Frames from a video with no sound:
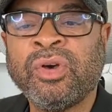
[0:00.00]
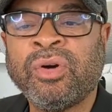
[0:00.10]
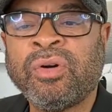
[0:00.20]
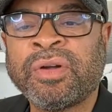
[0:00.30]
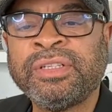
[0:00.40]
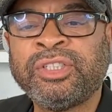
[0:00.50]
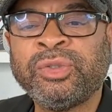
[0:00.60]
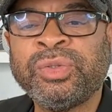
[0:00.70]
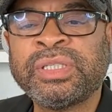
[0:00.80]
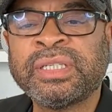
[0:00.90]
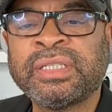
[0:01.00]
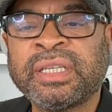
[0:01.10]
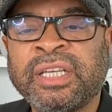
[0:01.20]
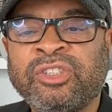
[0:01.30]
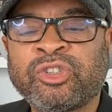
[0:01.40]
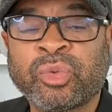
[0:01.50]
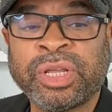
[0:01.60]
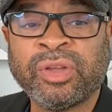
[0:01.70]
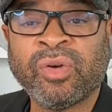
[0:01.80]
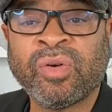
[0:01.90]
or induces
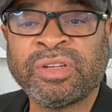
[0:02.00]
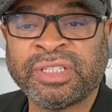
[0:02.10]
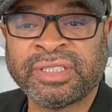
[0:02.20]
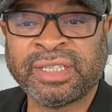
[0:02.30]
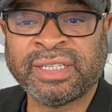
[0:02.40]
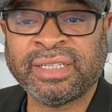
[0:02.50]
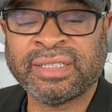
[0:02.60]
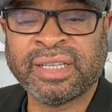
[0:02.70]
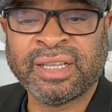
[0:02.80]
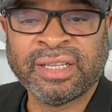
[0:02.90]
injury or disease.